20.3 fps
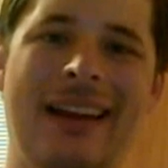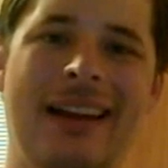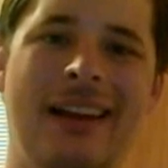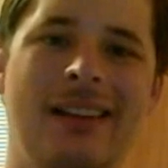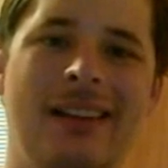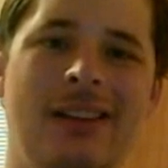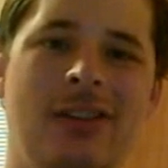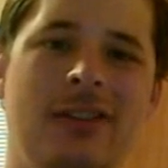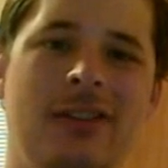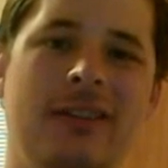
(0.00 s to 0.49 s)

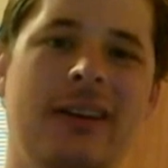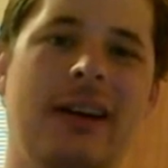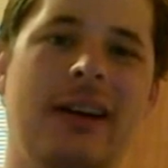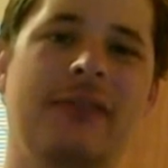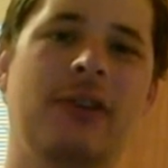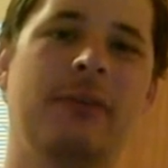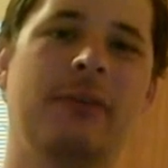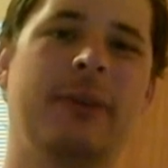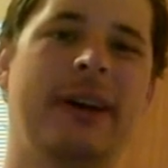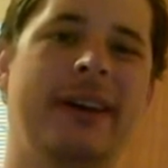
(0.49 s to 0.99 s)
Hello there,
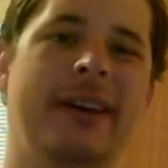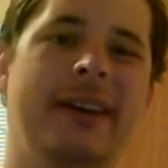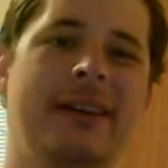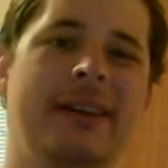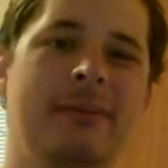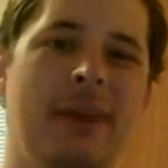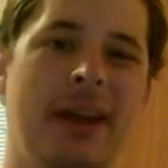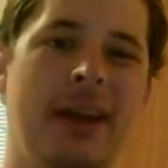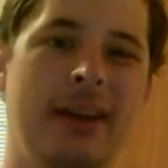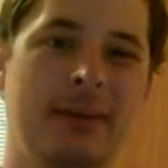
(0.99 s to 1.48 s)
everybody.
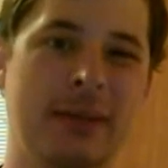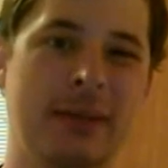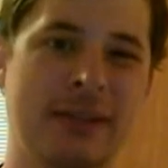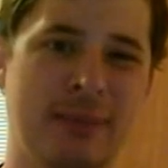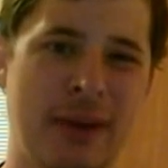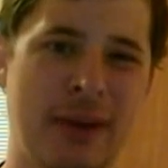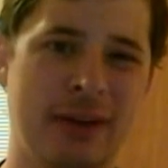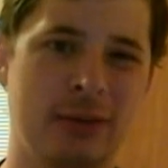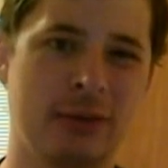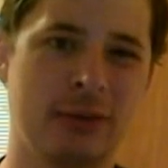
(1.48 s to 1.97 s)
My name is
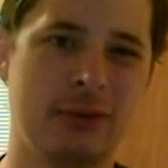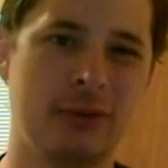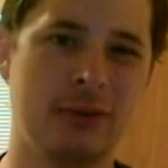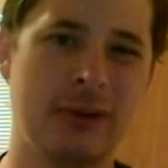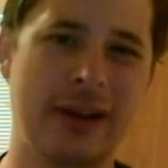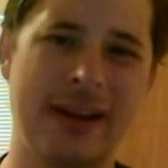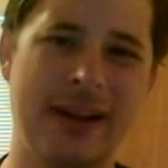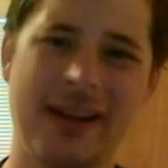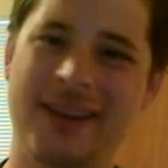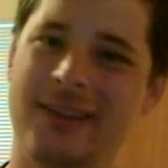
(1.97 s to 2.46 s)
Michael
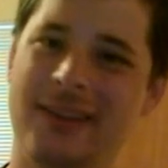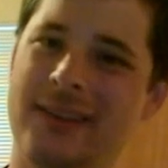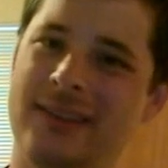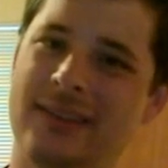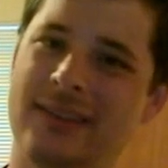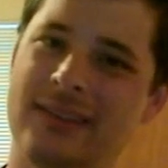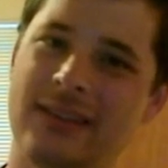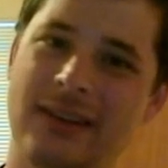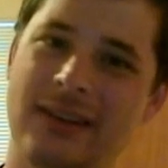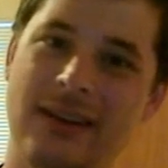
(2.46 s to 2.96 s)
Gray, and
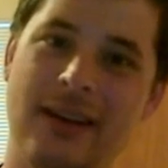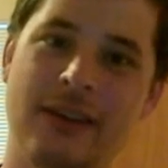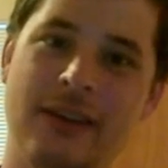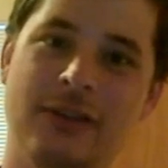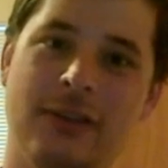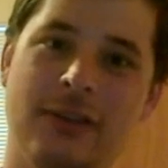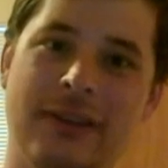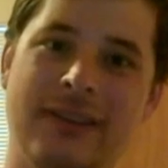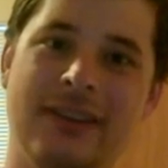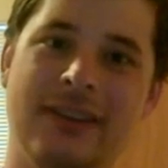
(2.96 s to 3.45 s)
this is
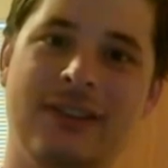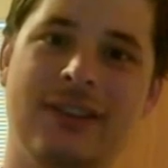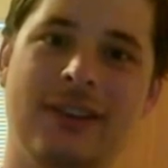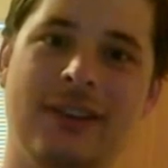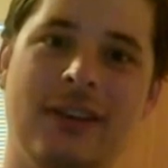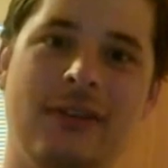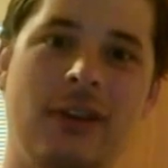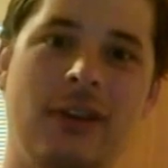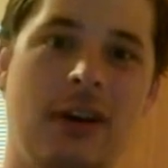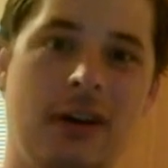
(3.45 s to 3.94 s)
another
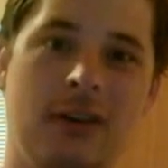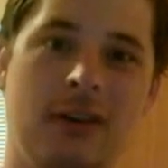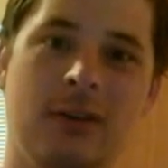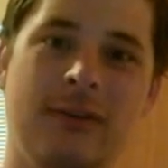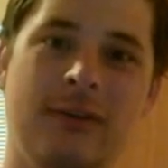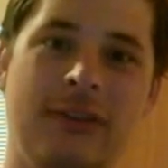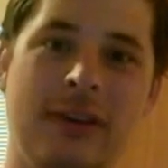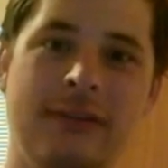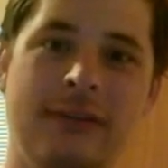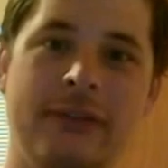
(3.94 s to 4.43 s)
edition of
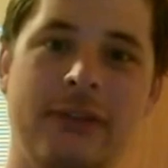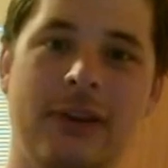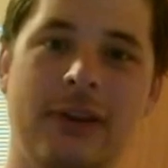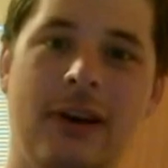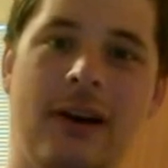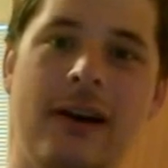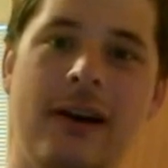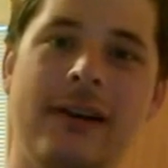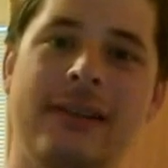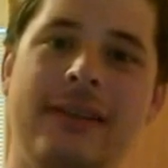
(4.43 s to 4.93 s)
Arglefumph
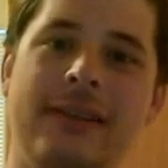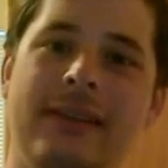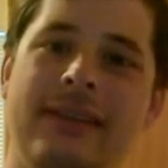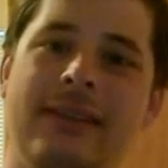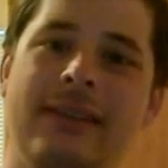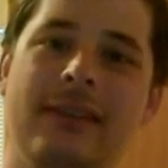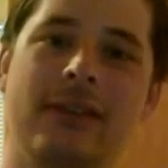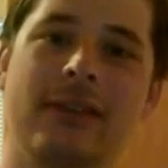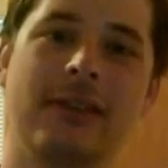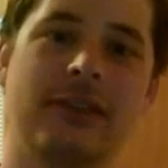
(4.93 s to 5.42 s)
Talk, the
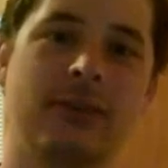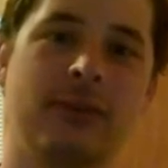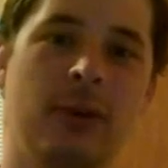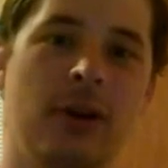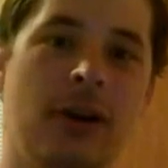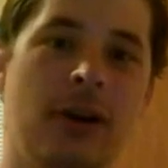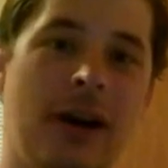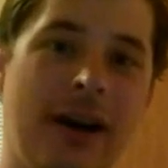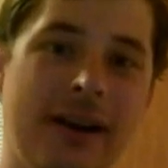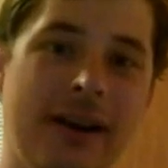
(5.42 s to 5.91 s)
series
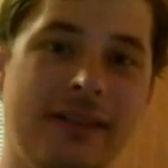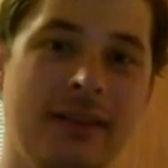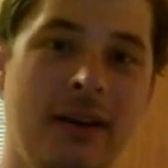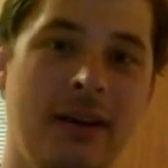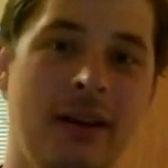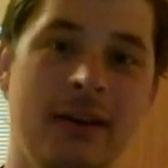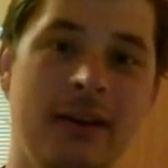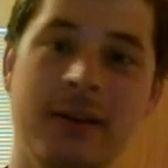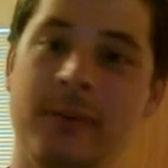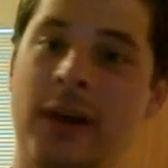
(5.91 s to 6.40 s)
where I
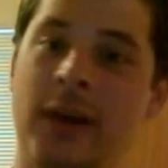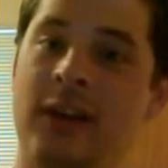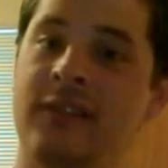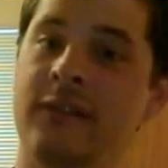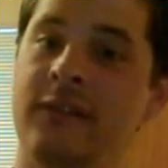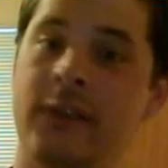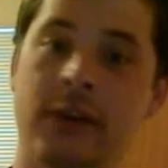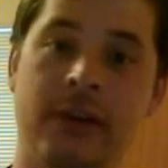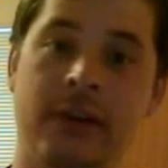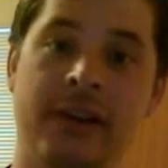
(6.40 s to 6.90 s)
talk about
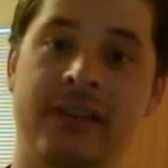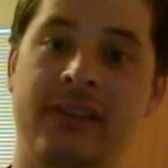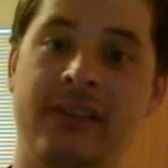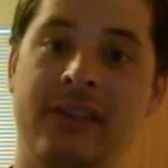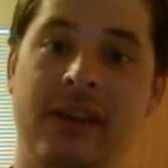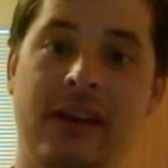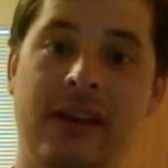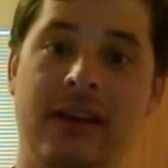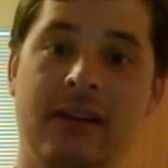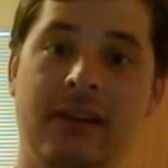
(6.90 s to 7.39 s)
various
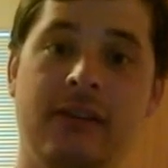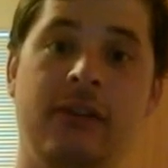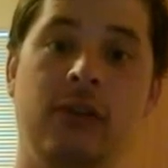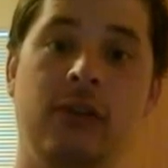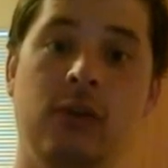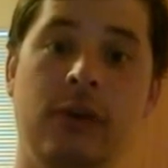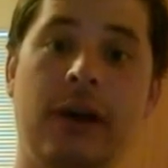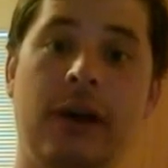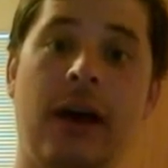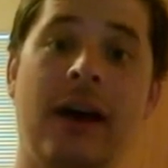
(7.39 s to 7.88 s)
things
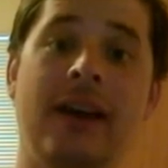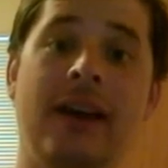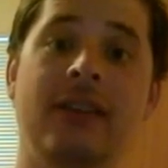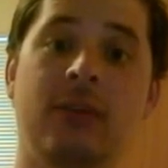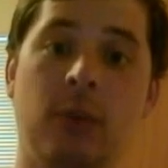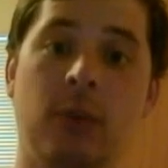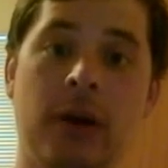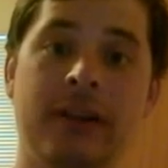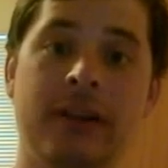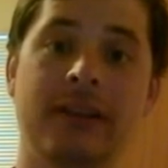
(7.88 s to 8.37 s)
you guys
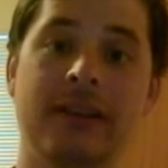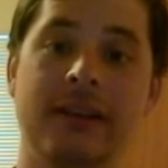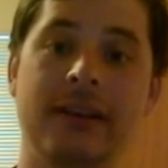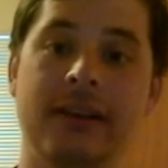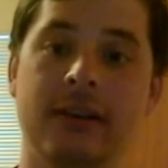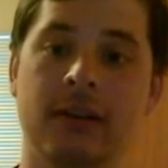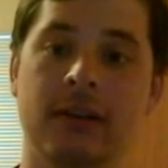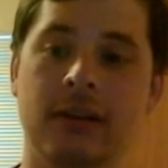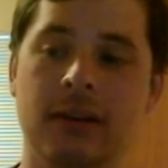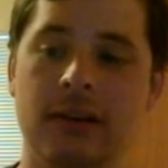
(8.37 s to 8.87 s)
want to
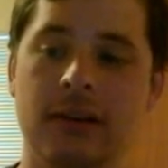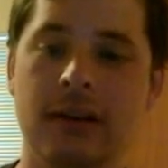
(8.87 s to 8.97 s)
hear.